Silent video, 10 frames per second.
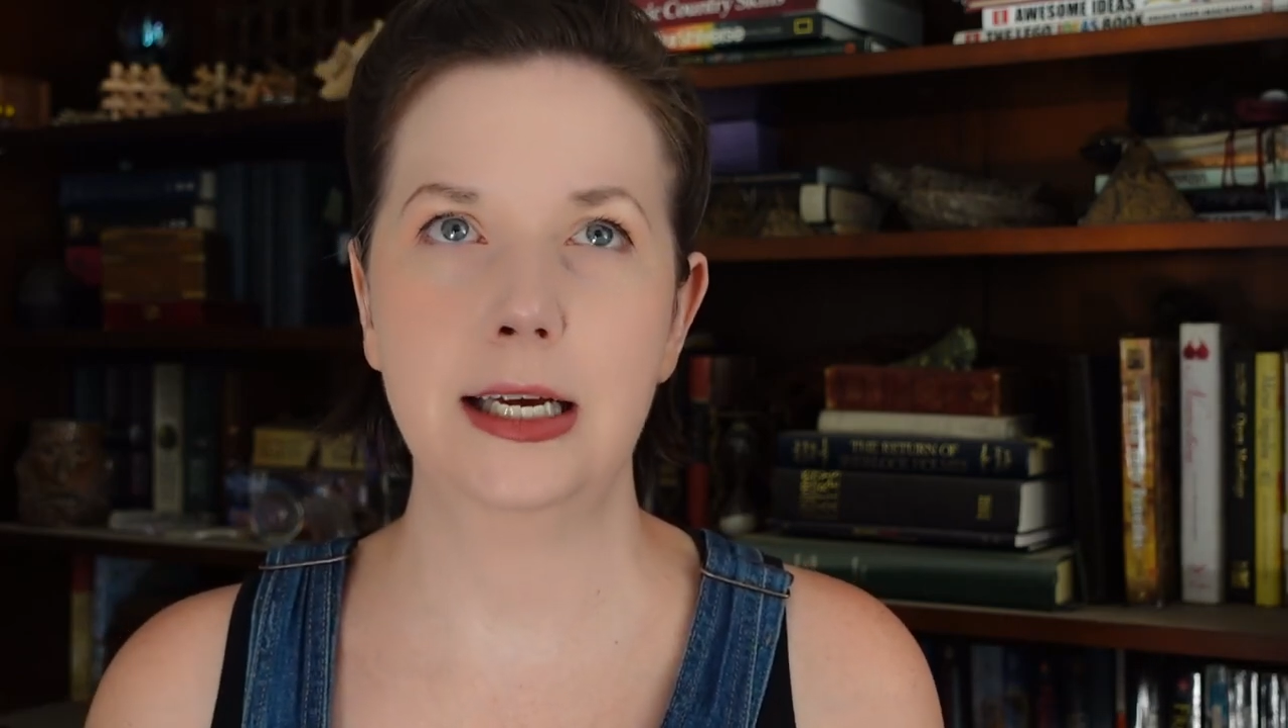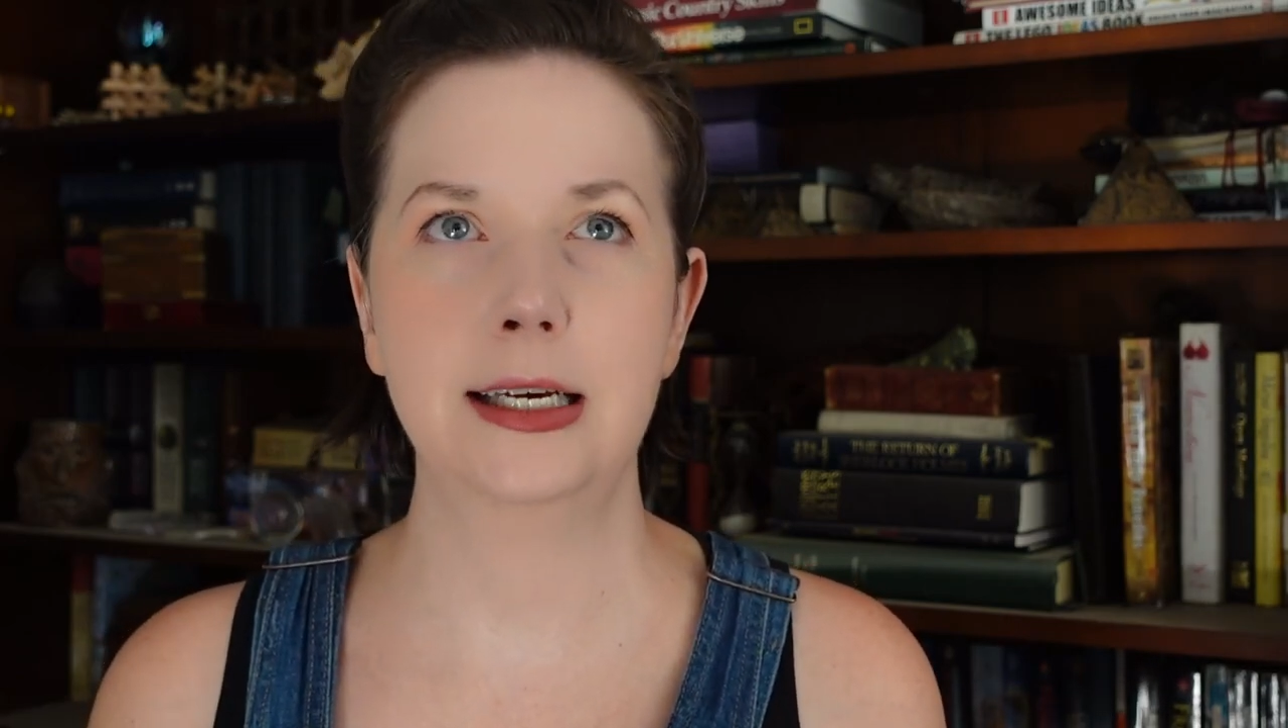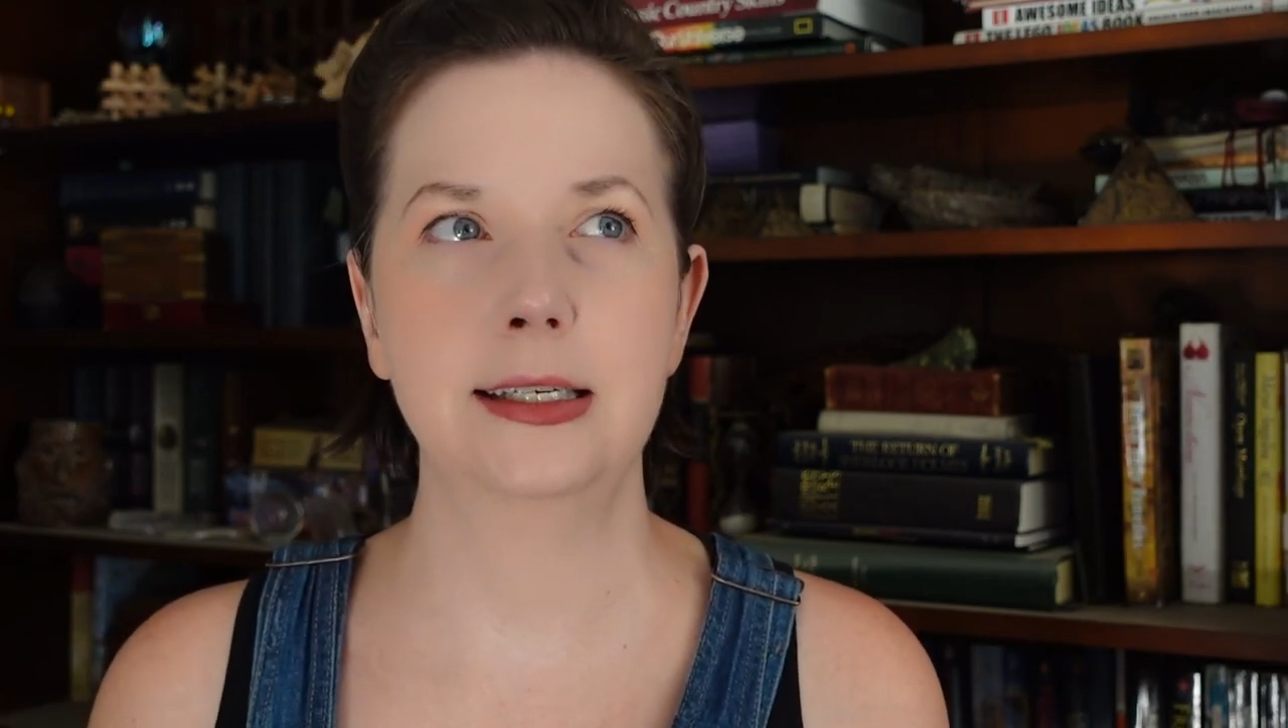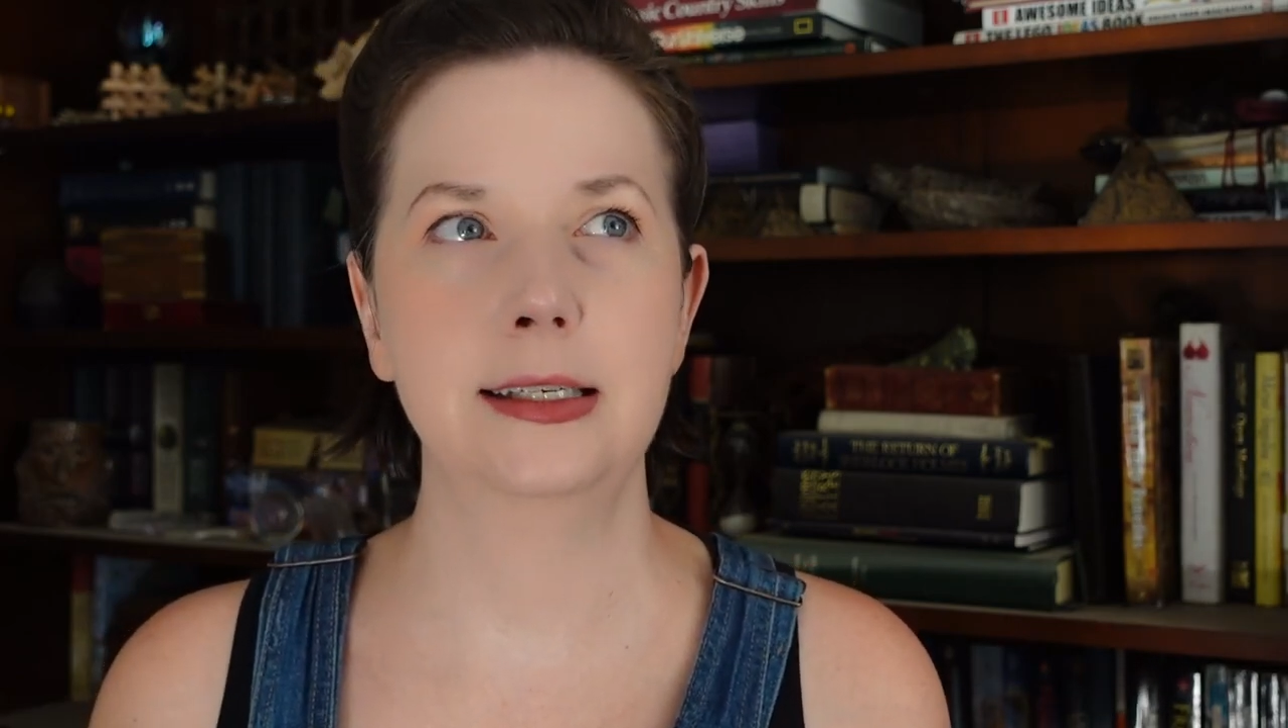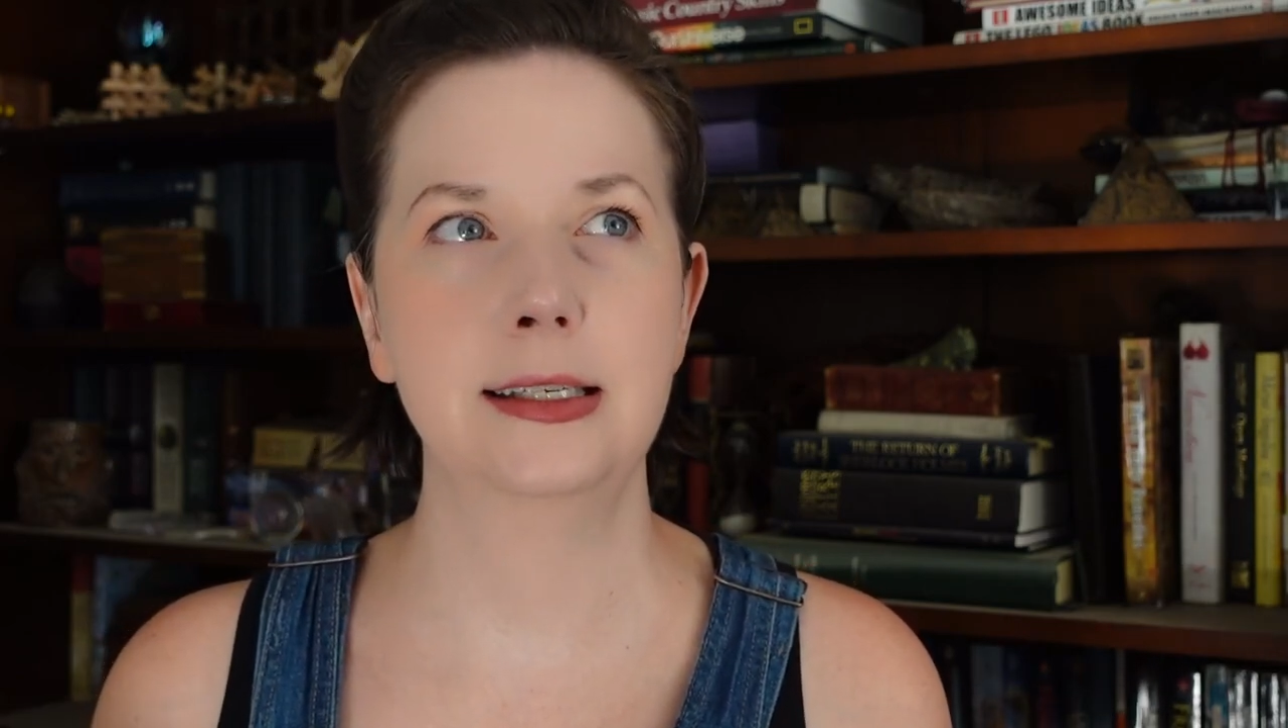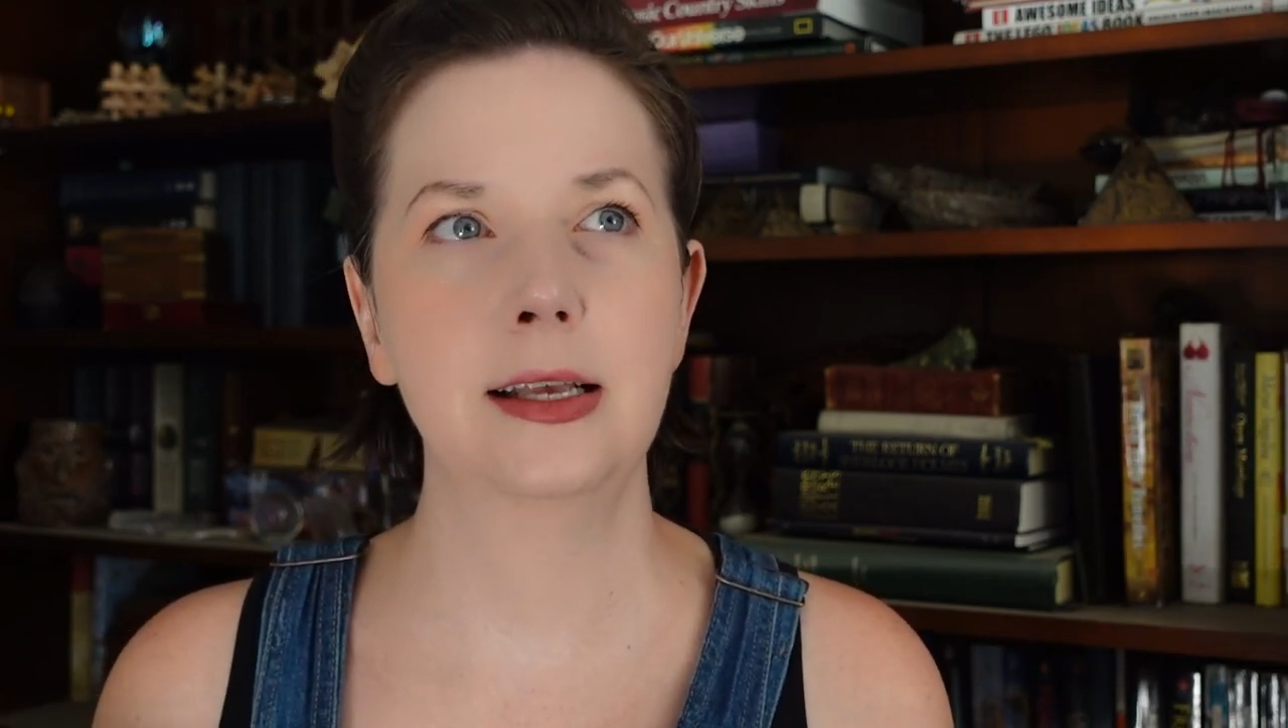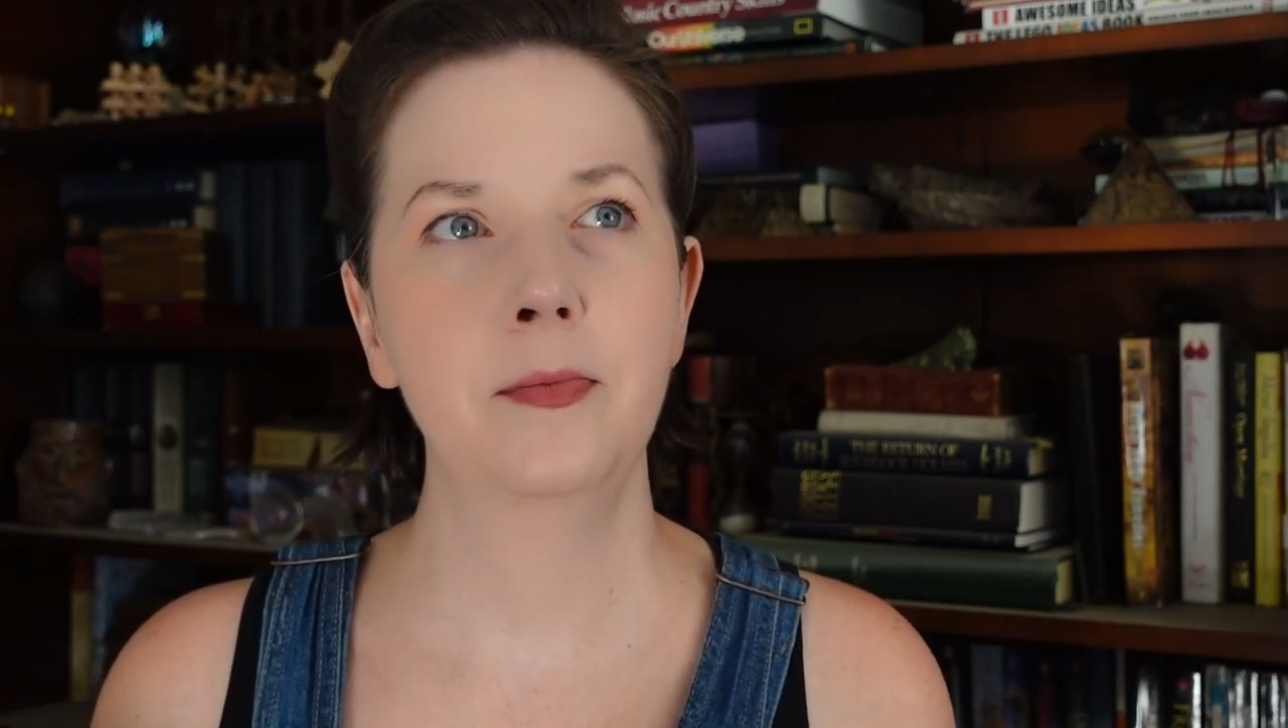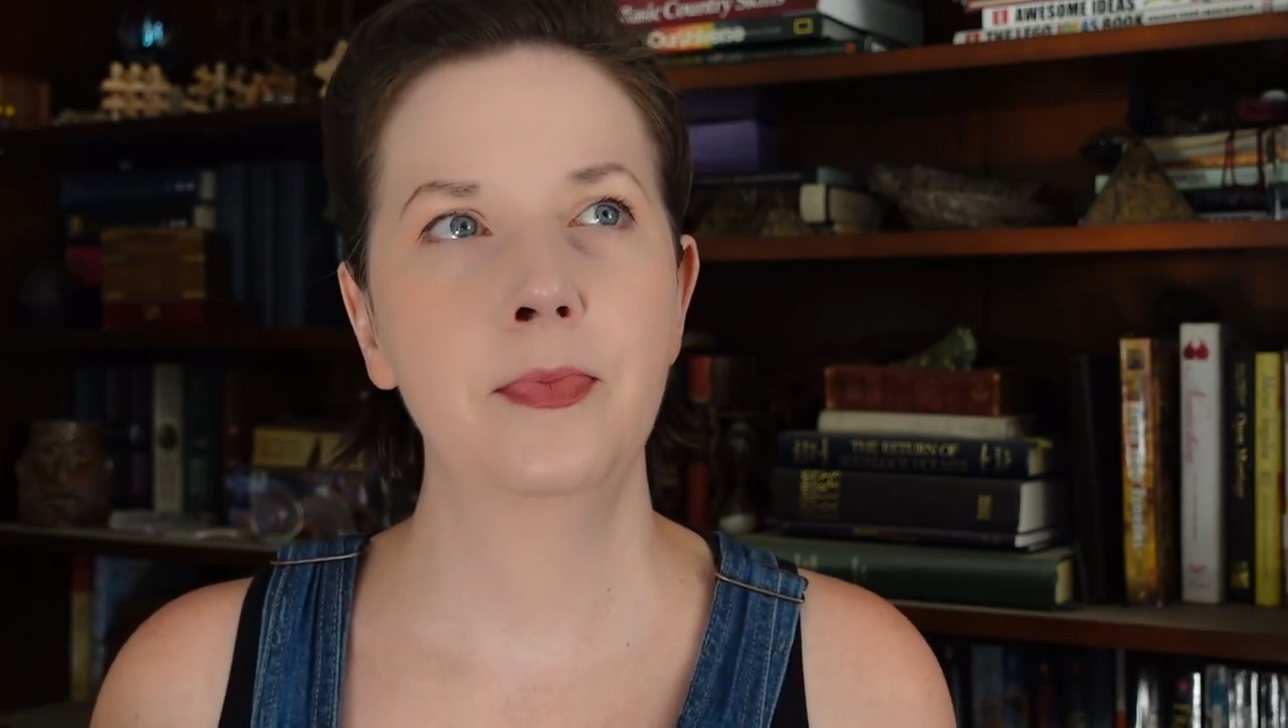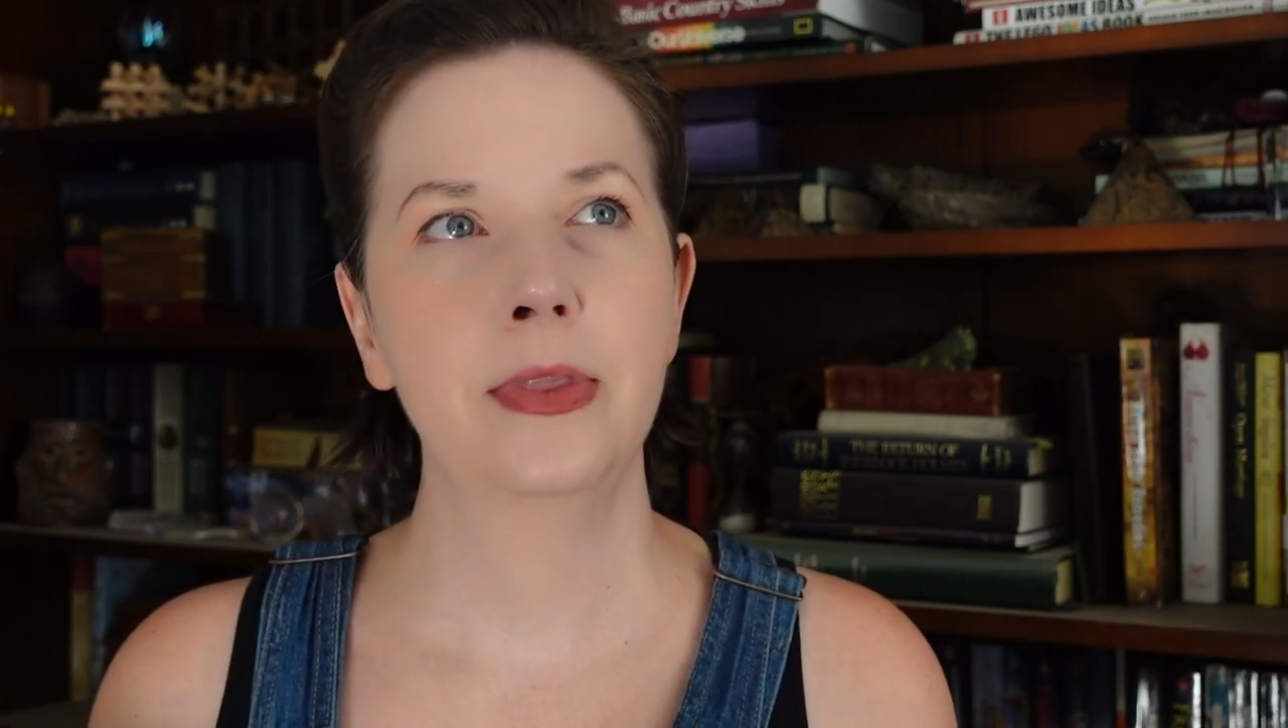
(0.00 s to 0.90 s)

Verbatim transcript: is,